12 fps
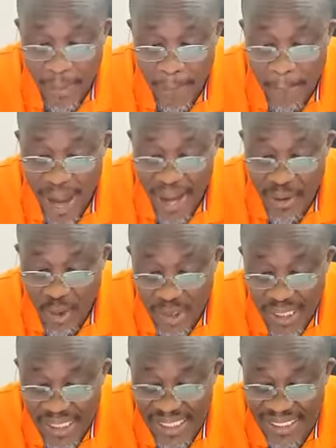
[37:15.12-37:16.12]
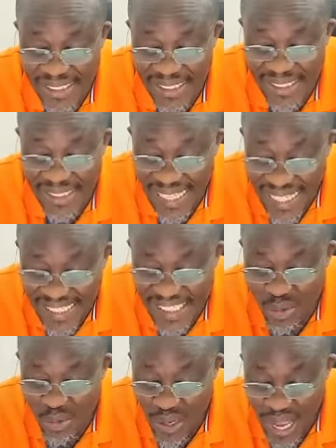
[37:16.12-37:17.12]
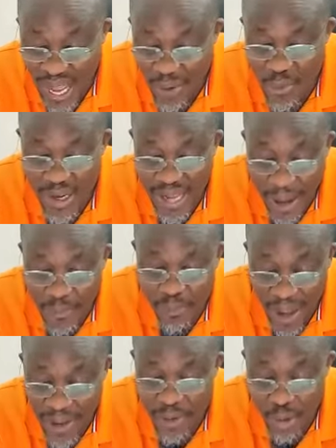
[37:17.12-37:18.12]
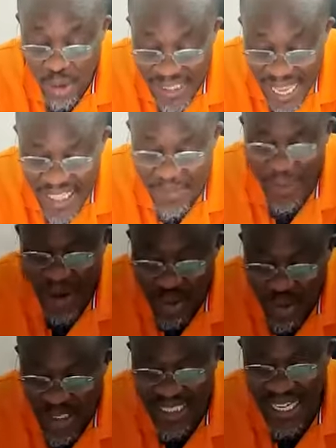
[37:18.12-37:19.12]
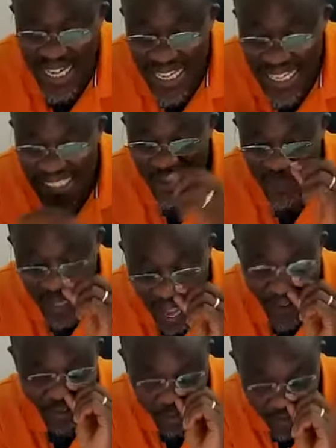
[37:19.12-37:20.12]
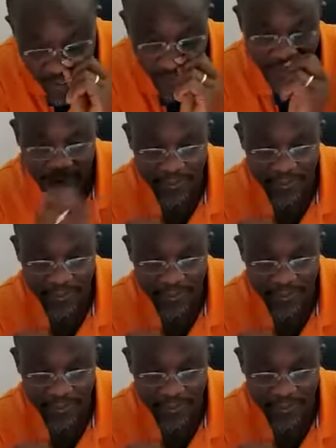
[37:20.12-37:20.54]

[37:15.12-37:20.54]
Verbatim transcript: by using the little we, we can, you start by using the little we have today.